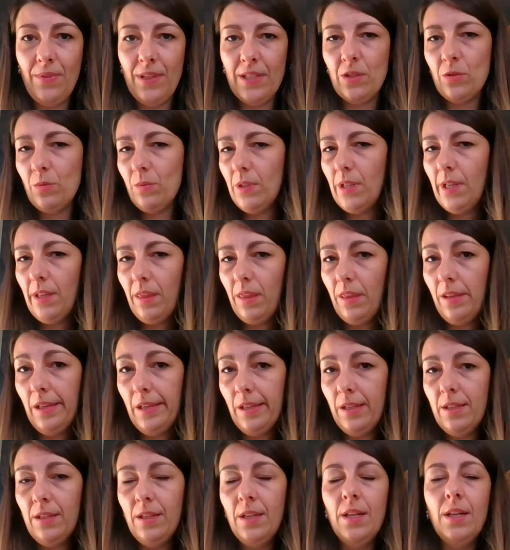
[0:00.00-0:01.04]
that's what I
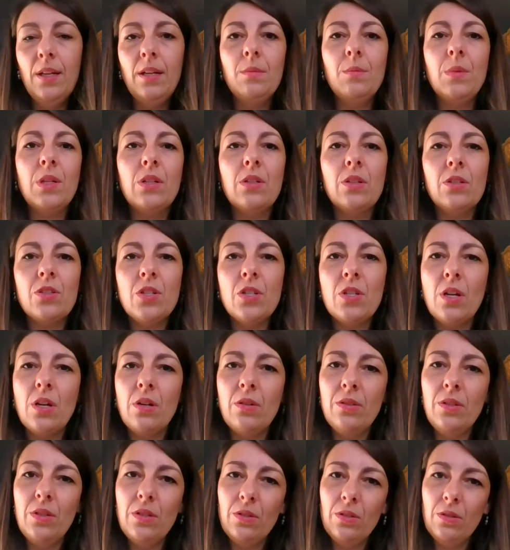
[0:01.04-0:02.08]
think, because you know,
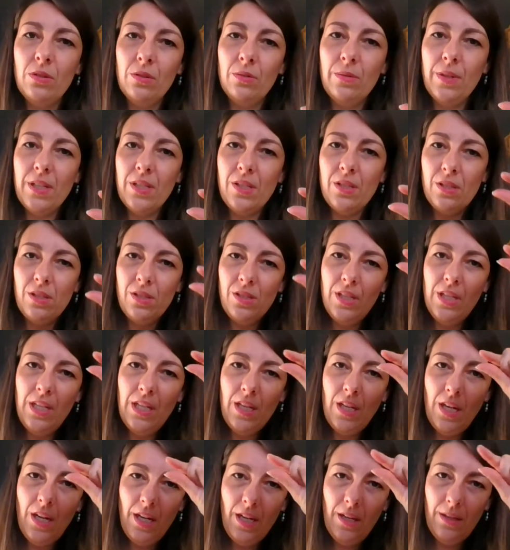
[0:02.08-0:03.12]
you can always see
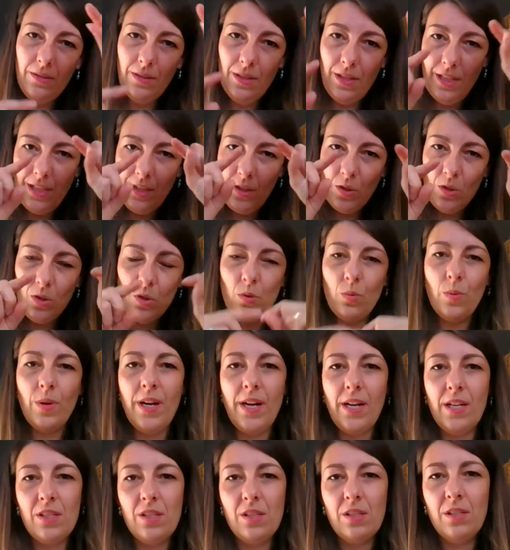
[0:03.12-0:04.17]
the little
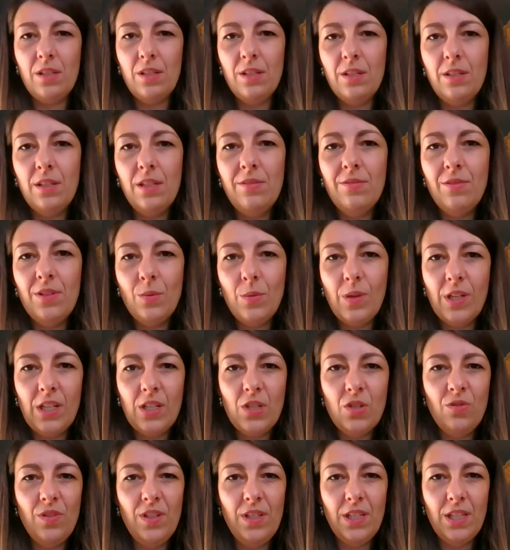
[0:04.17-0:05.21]
squares, even when
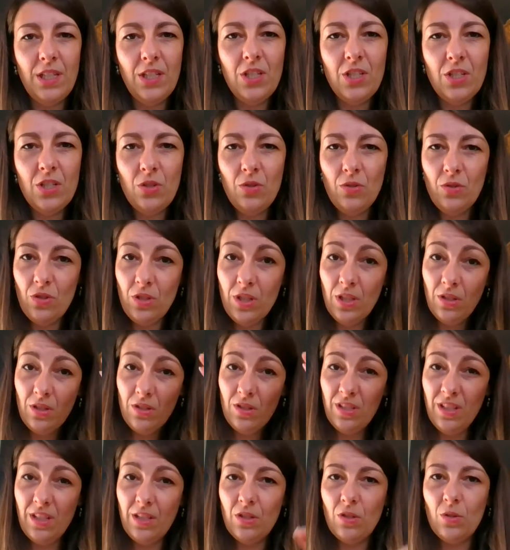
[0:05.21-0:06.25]
it's finished, you still
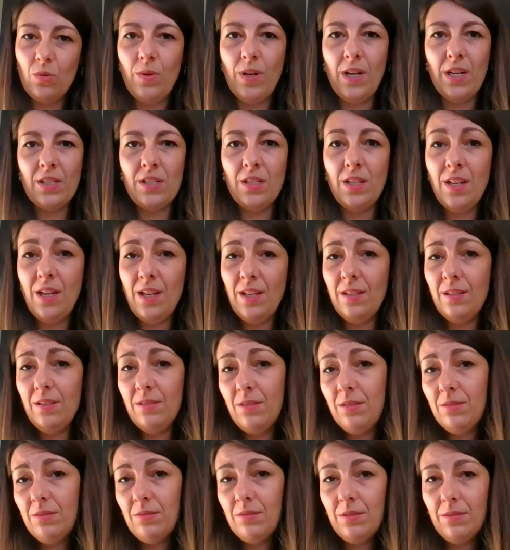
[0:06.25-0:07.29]
see the squares, and I
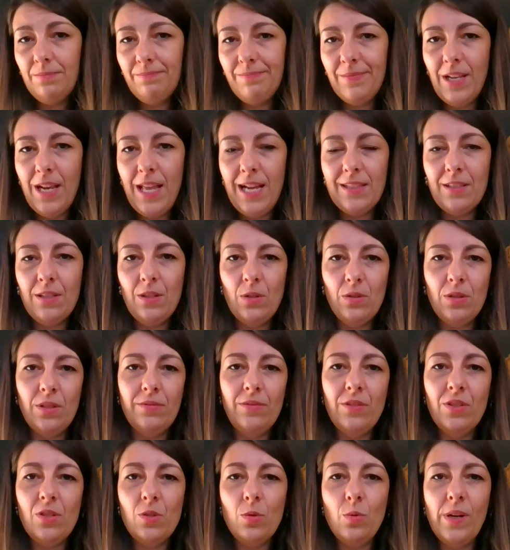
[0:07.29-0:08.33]
don't like the look of
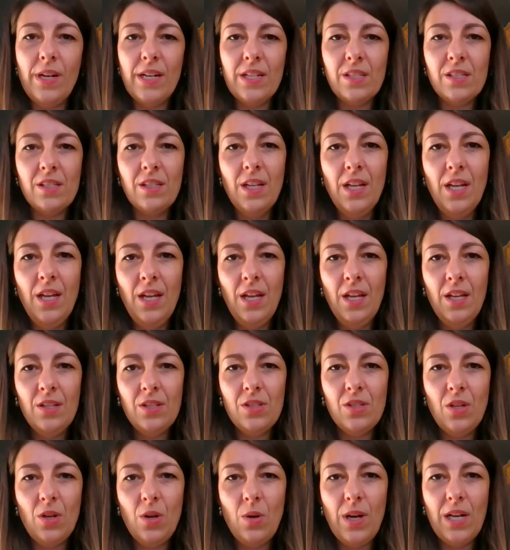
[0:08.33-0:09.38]
the squares.
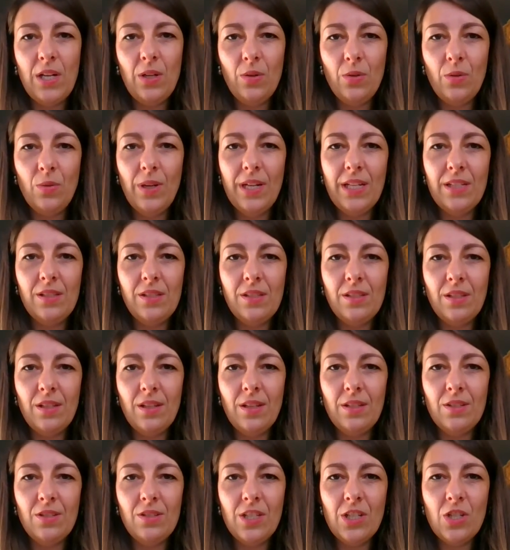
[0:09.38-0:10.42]
So I always
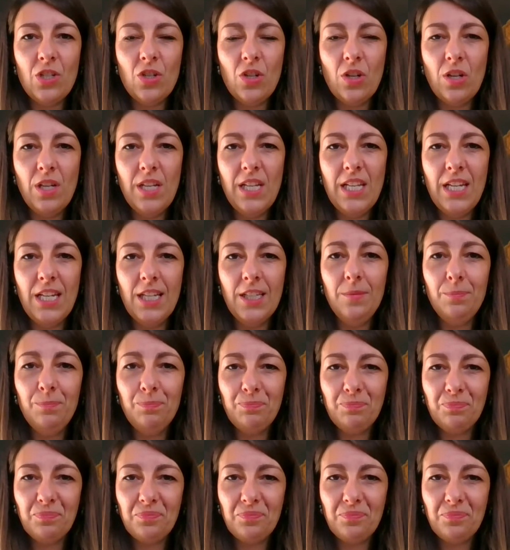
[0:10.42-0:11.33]
stitch on linen,